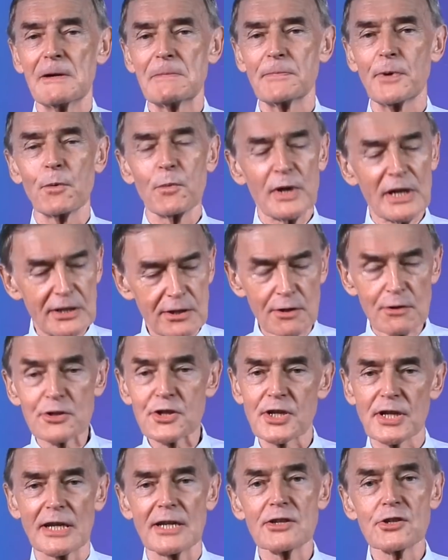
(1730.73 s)
But we do
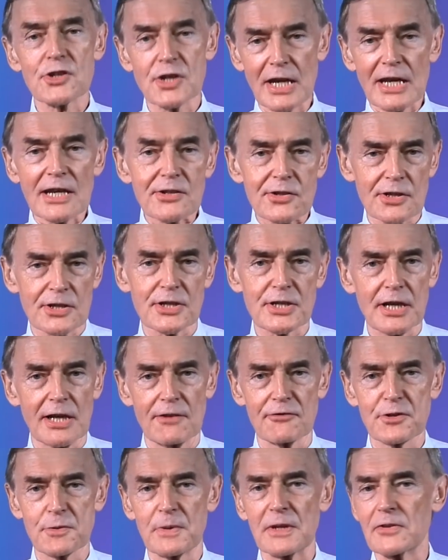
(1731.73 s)
sing, Jesus
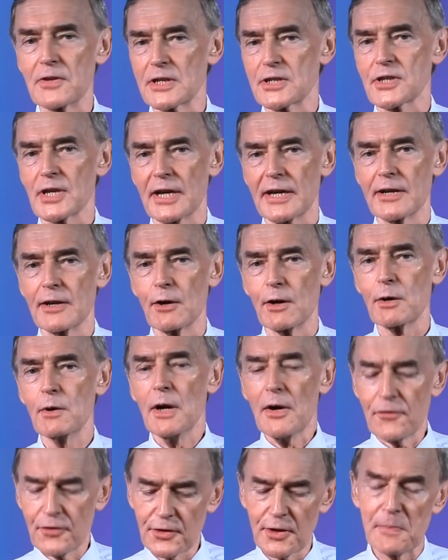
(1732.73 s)
loves me, this I know,
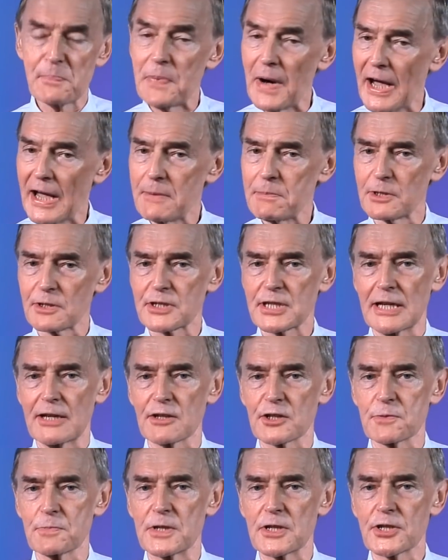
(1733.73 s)
for the Bible
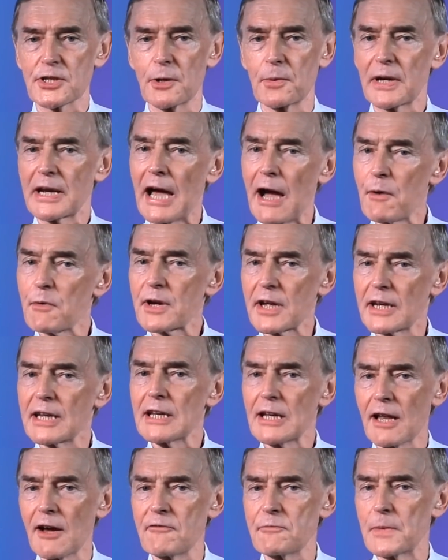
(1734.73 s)
tells me so. And how can he
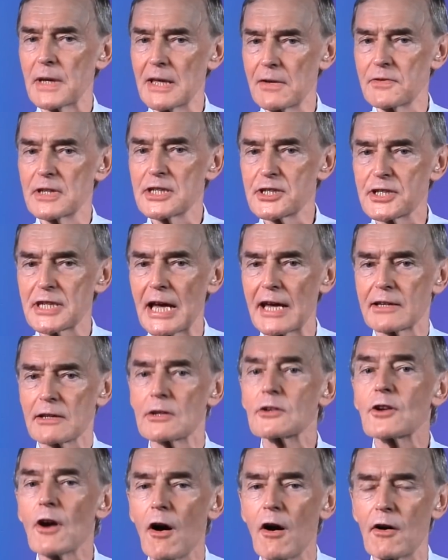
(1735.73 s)
love me if he's dead
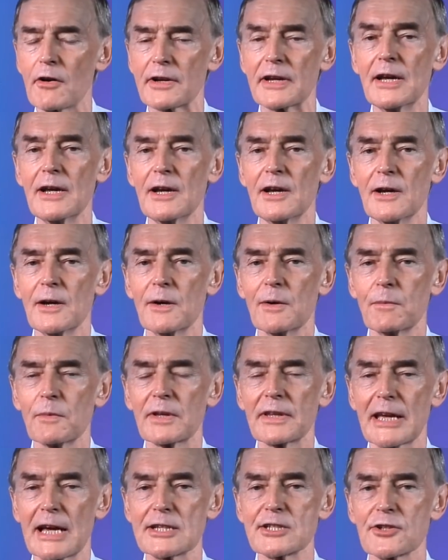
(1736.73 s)
and gone? Well,
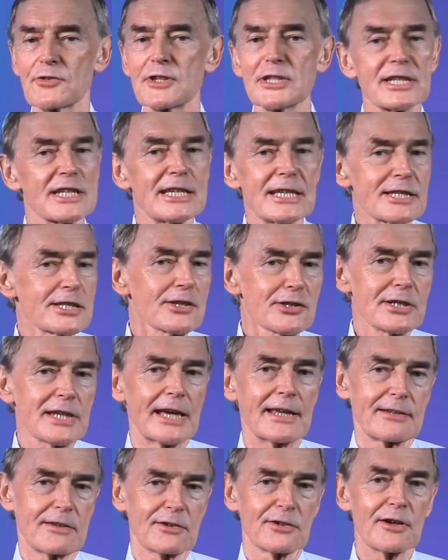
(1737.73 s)
the answer is he isn't
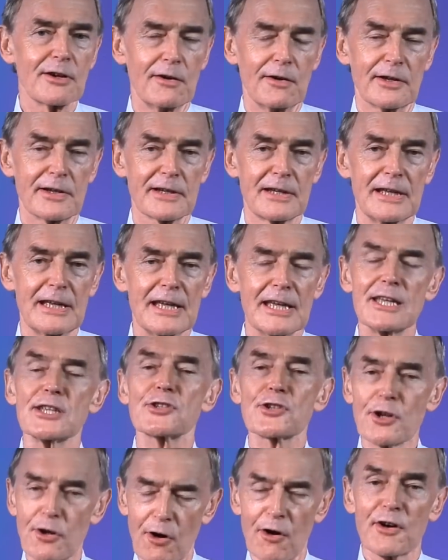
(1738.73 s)
dead and gone.
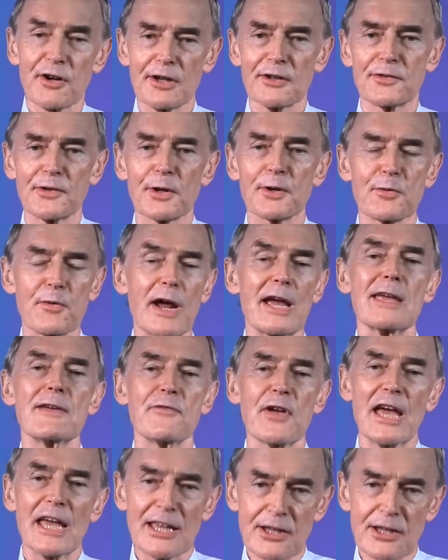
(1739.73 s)
He's conquered the grave.